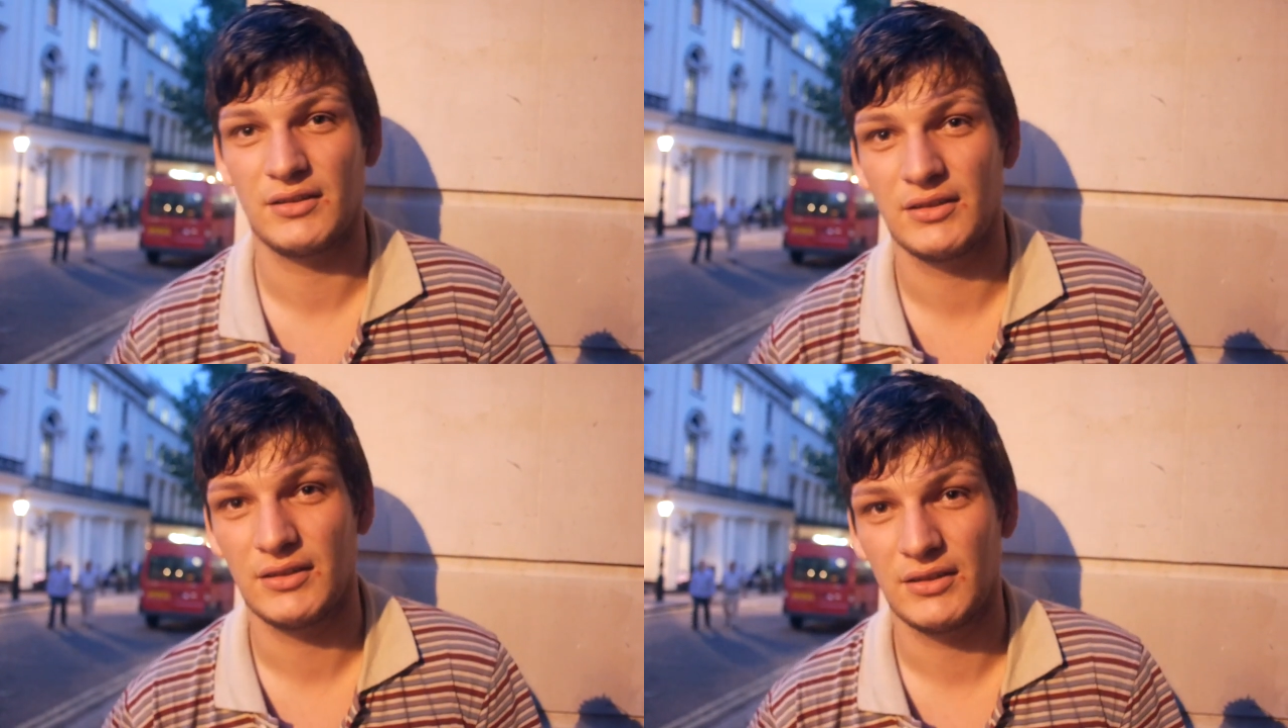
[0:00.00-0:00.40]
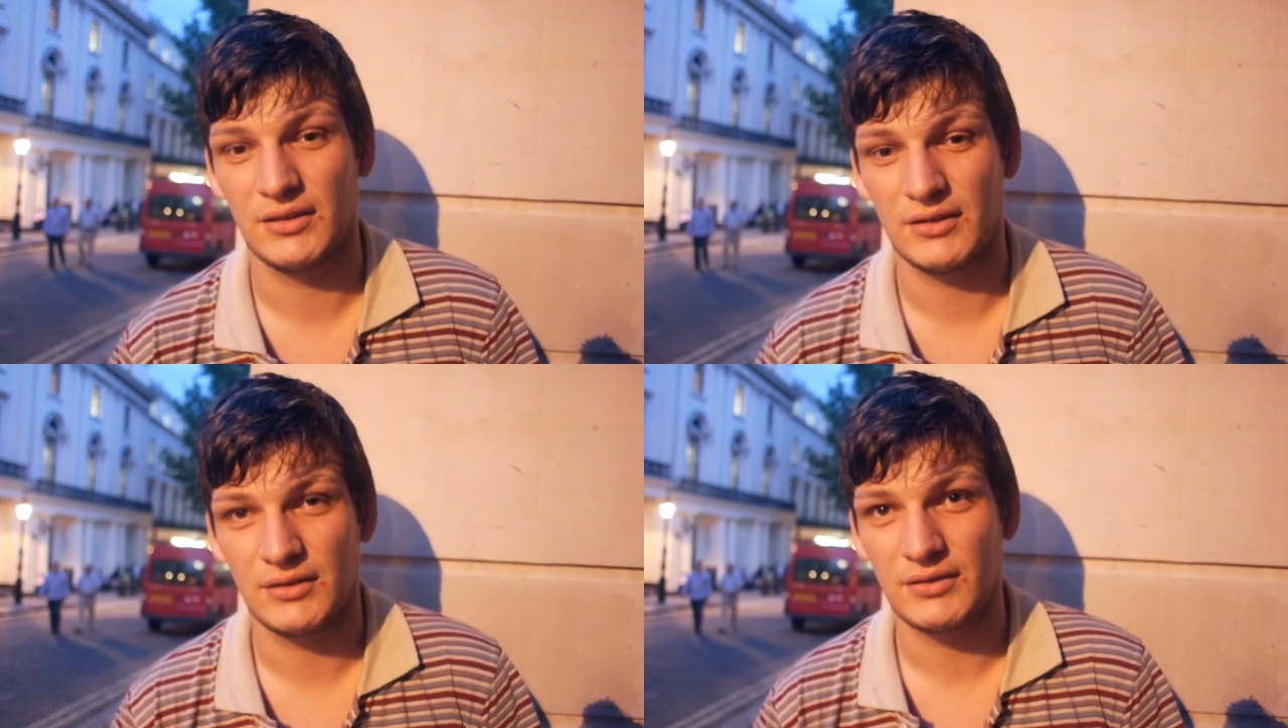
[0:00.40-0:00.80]
Oh my
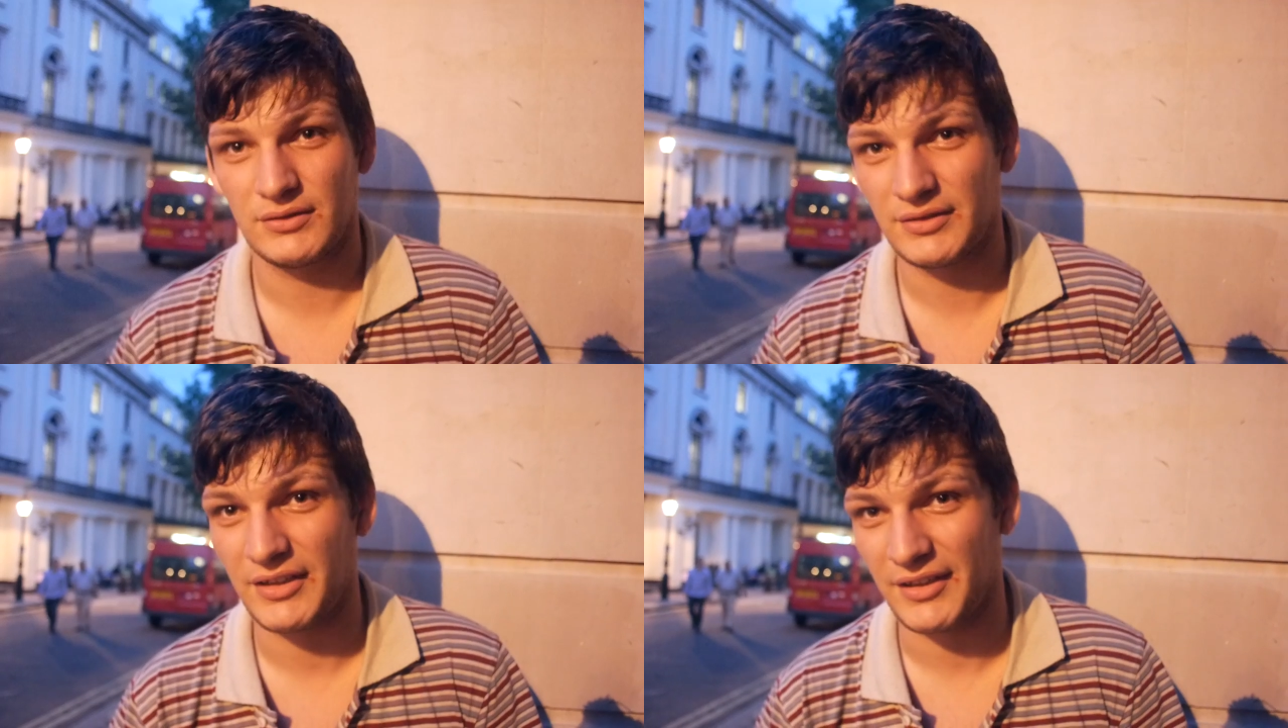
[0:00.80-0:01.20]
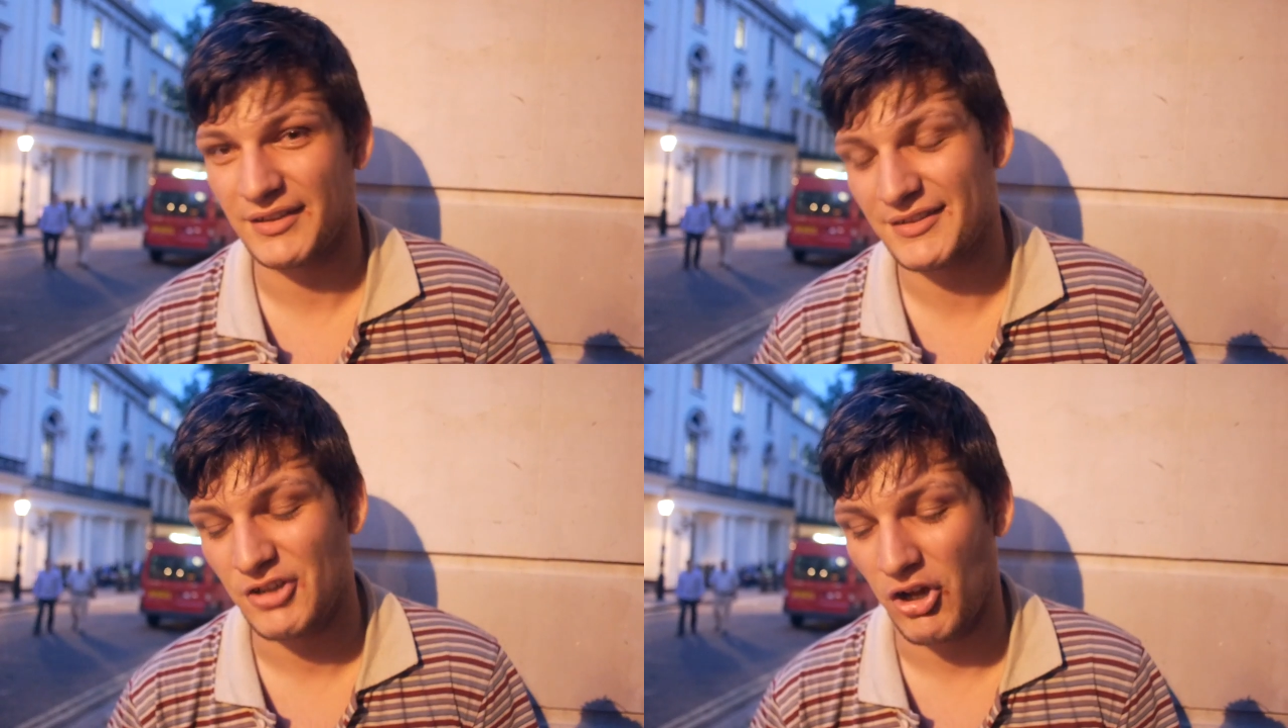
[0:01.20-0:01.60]
gosh.
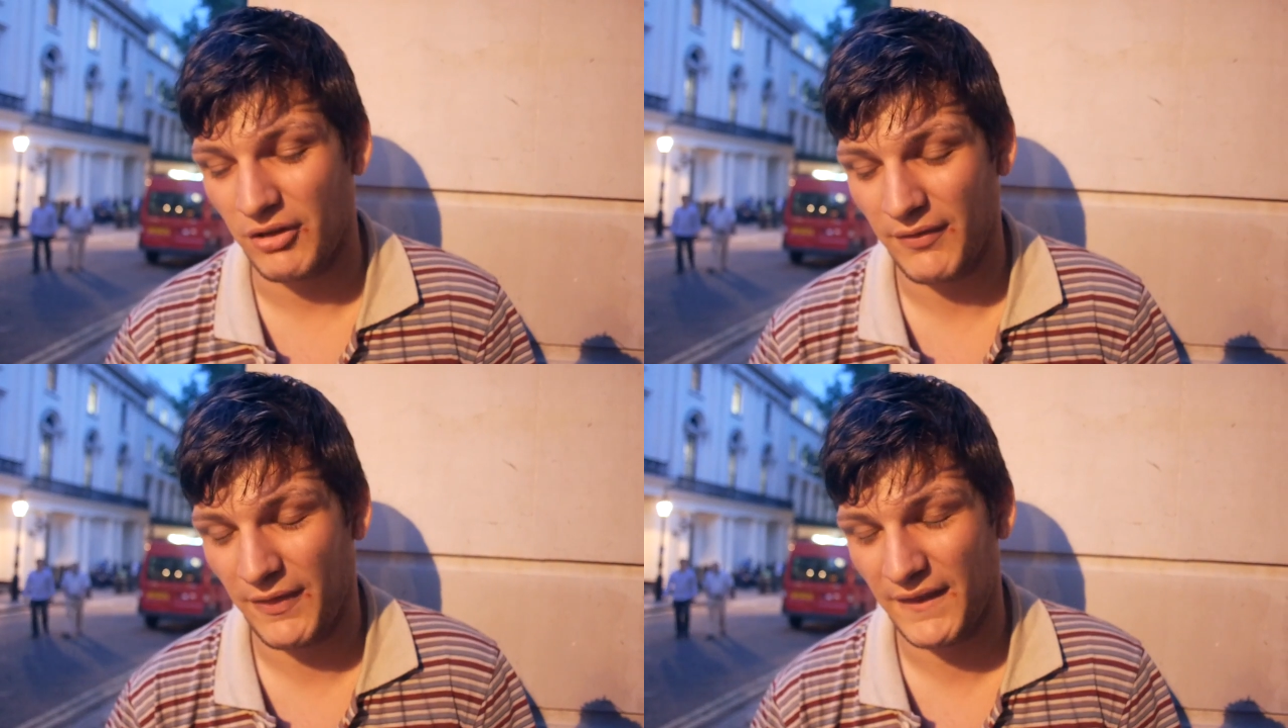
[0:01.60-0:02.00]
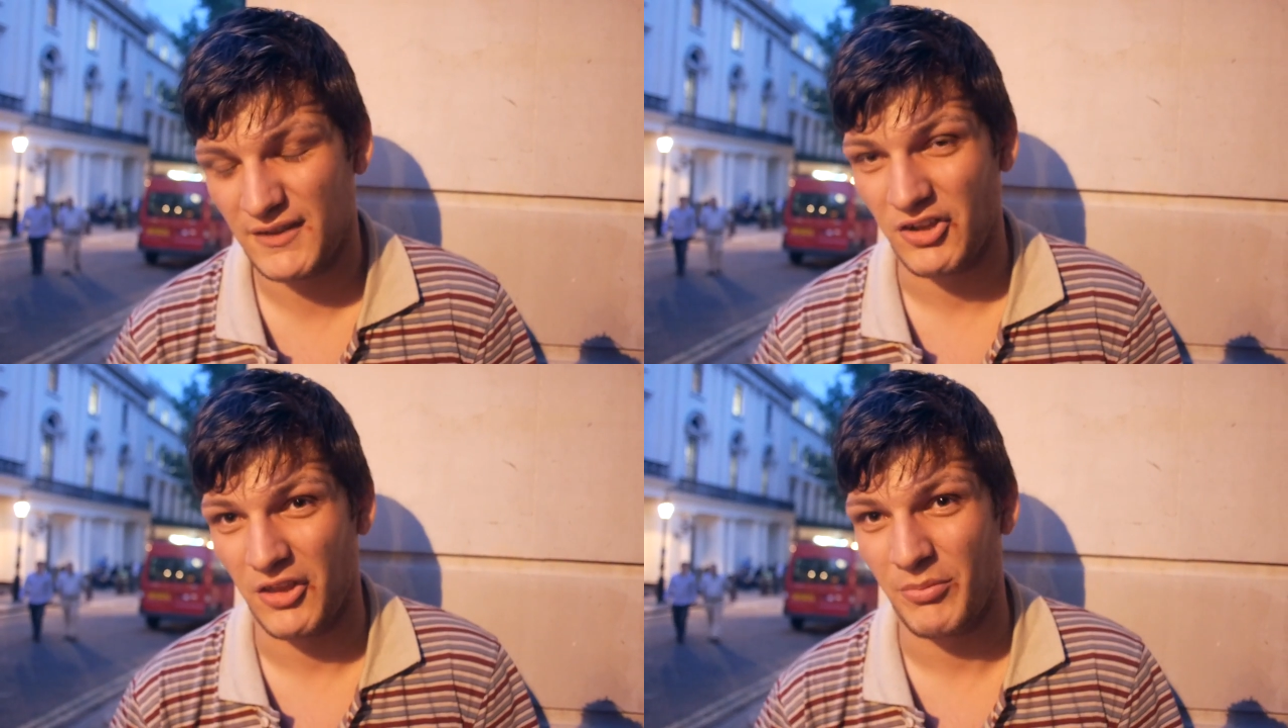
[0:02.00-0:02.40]
Yeah, it's not
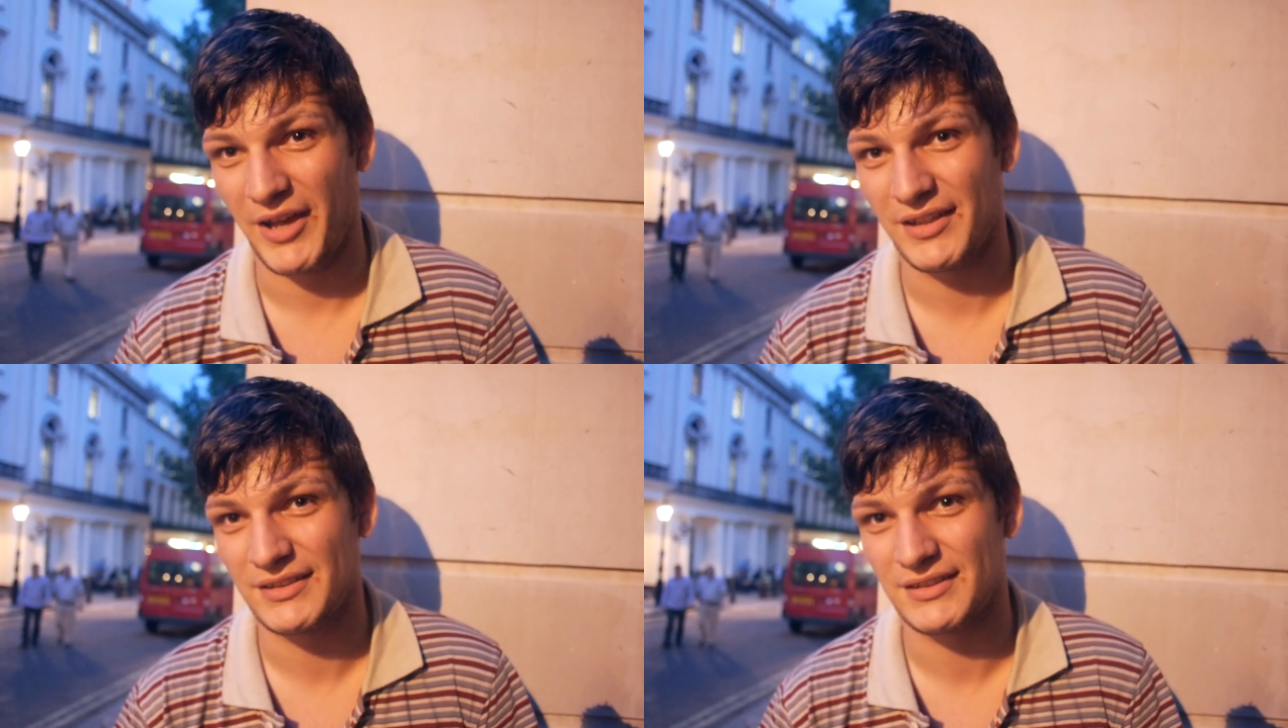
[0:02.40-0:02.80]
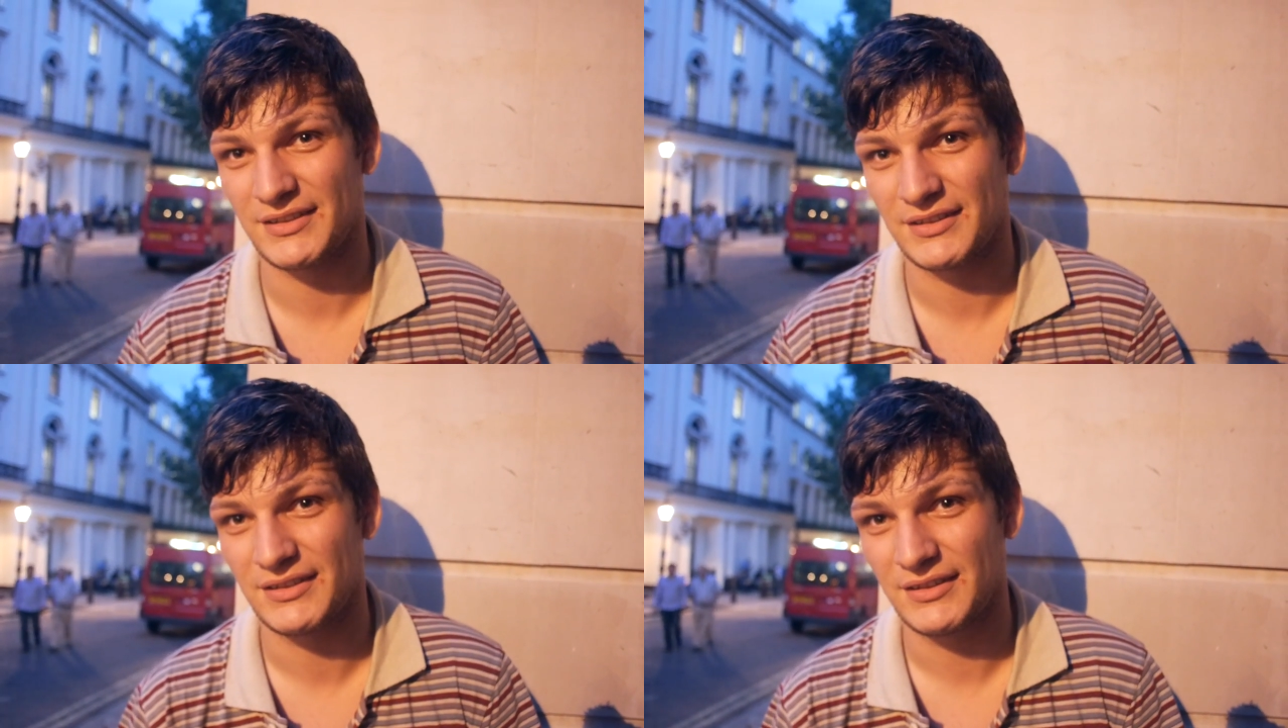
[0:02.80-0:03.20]
it's not the
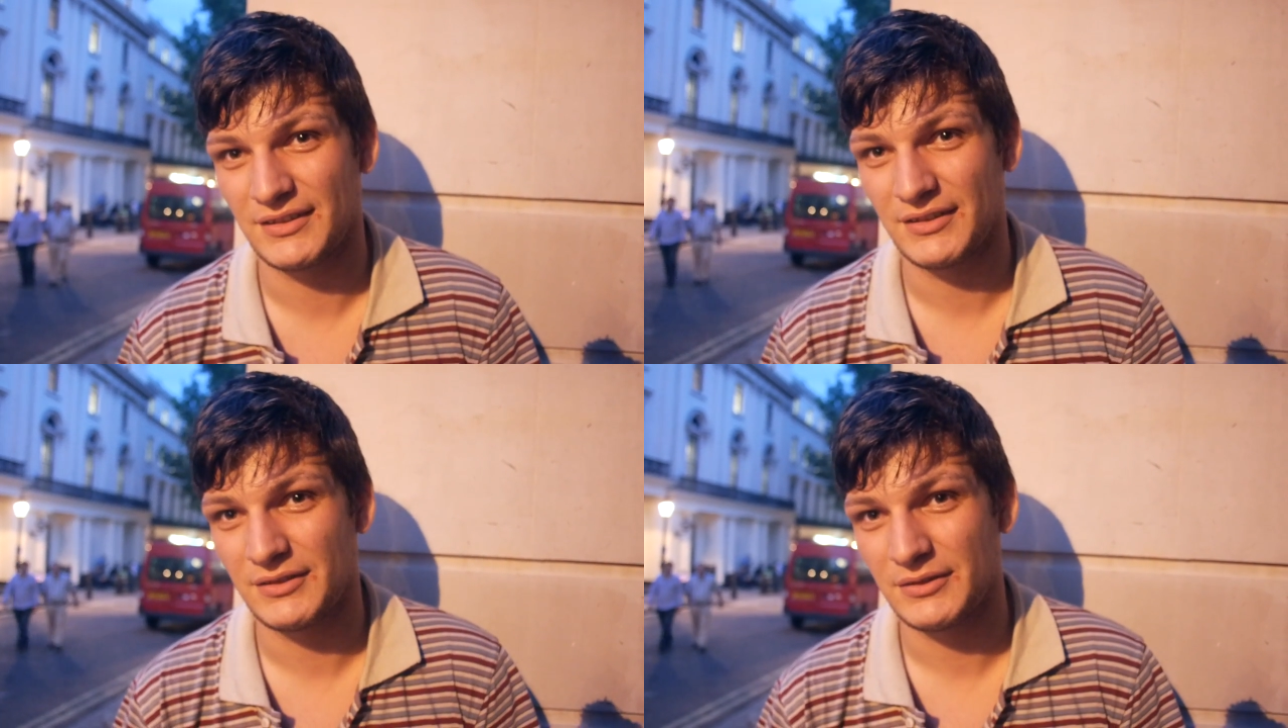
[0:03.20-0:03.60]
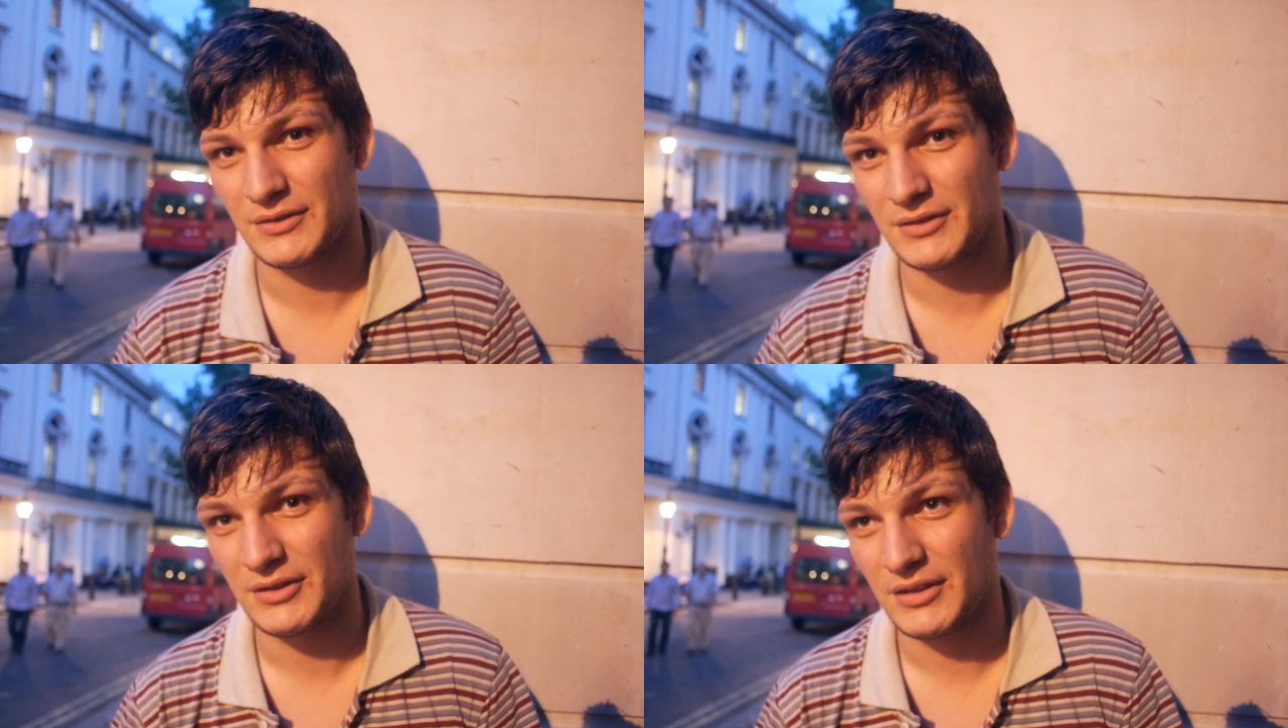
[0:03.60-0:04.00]
best. So how are you
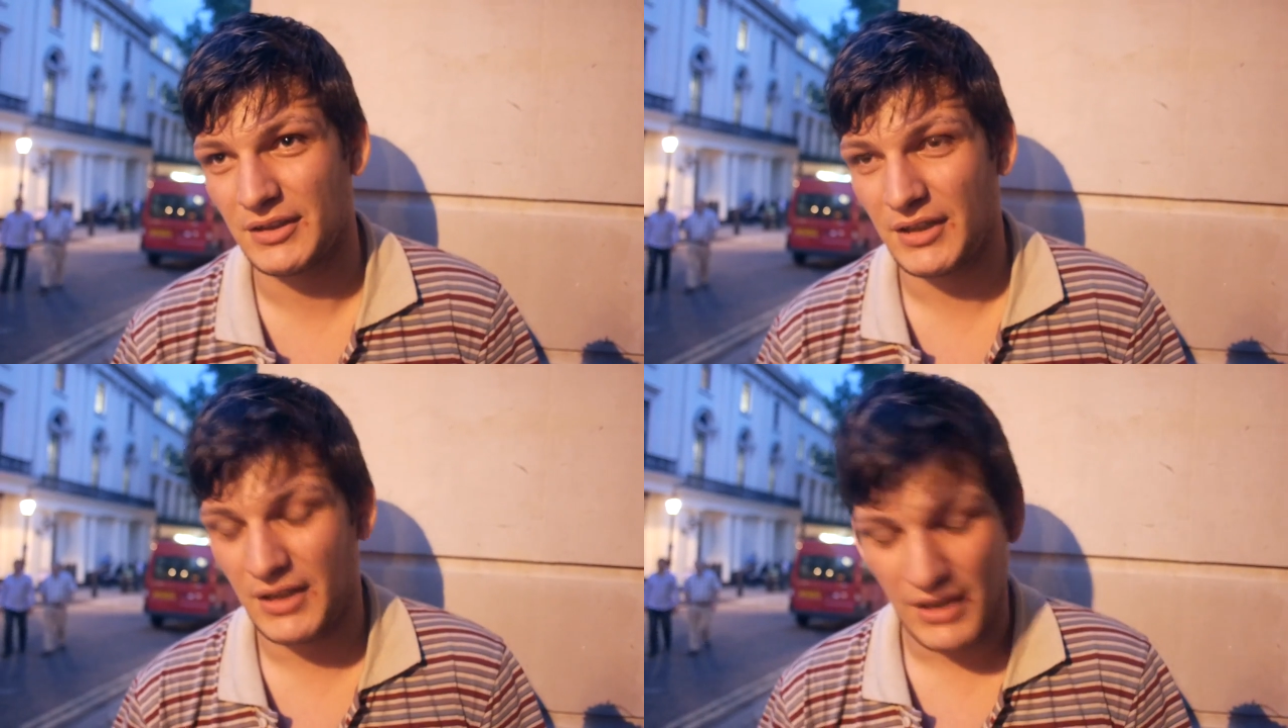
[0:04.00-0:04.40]
surviving?